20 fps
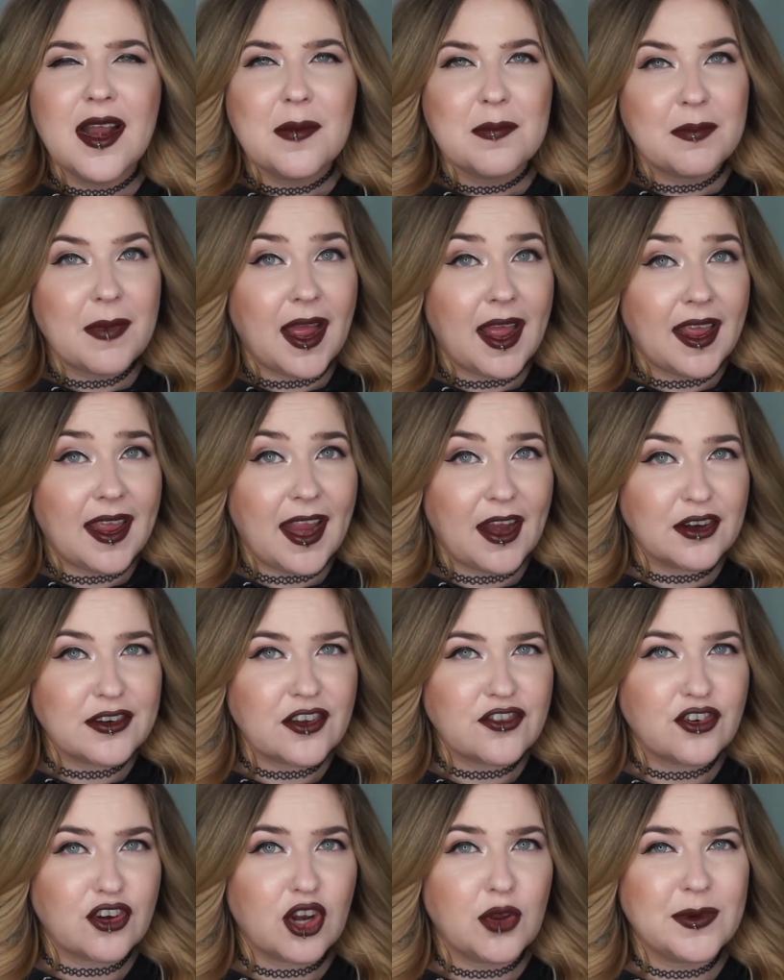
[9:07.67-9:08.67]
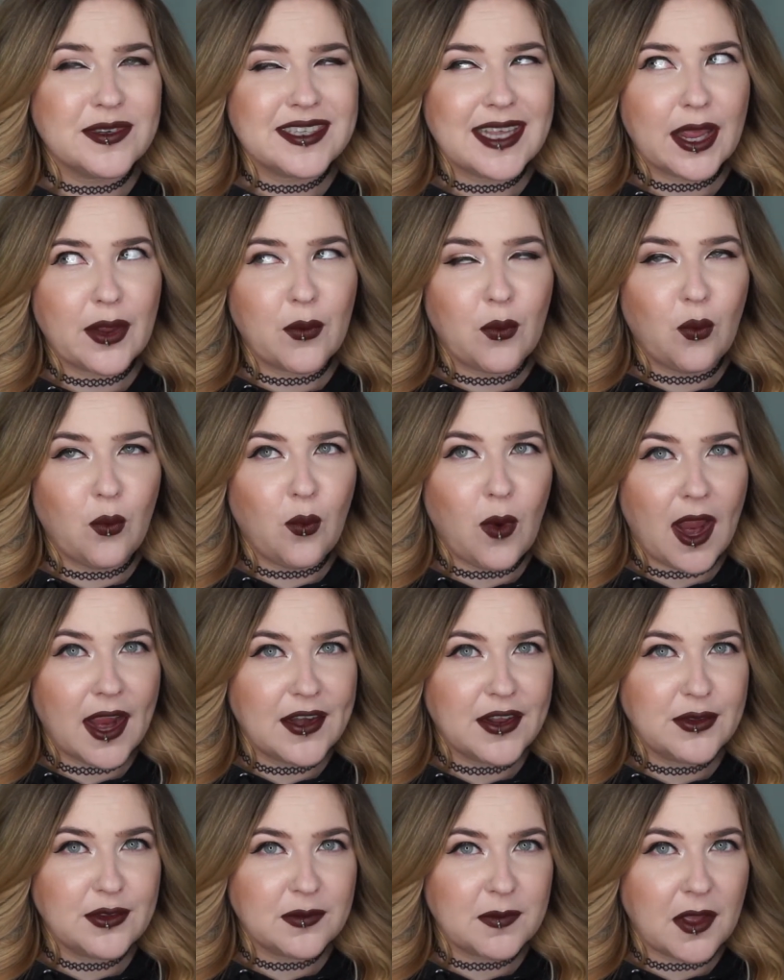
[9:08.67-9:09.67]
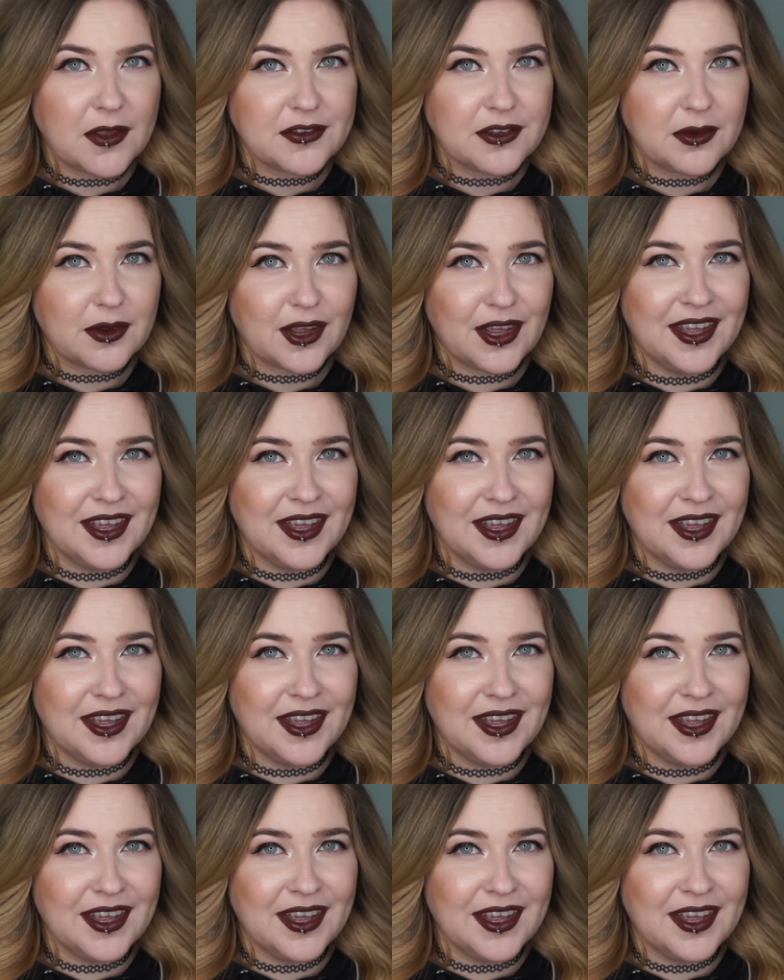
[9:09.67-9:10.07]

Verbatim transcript: my hair extension girl was like, why do you smell so good?